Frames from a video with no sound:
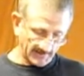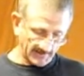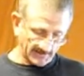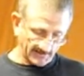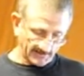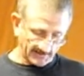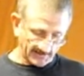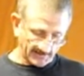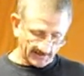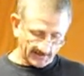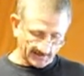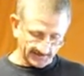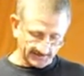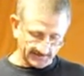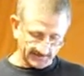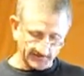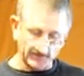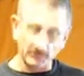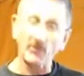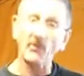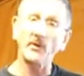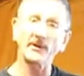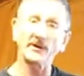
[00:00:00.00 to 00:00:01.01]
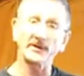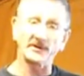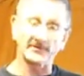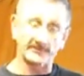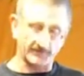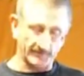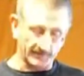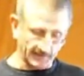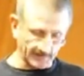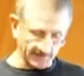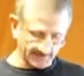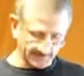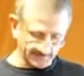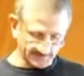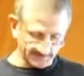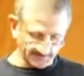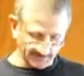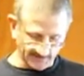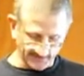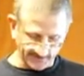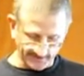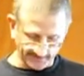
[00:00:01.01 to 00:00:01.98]
It is the 20th today, so
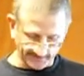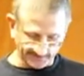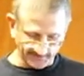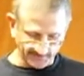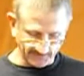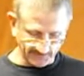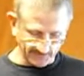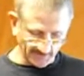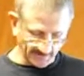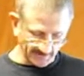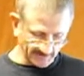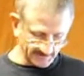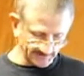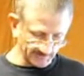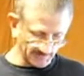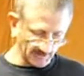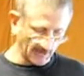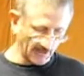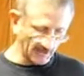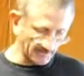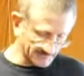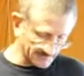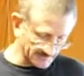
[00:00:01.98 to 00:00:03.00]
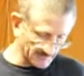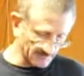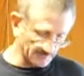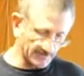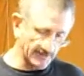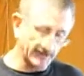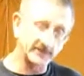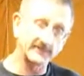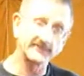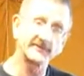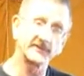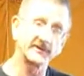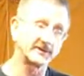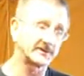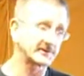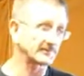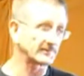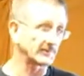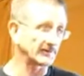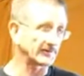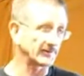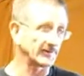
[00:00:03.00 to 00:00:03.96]
I got a few days, but I also need to finish
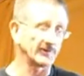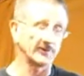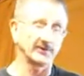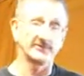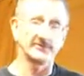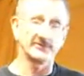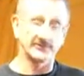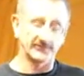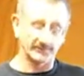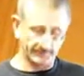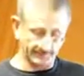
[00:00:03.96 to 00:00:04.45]
my son's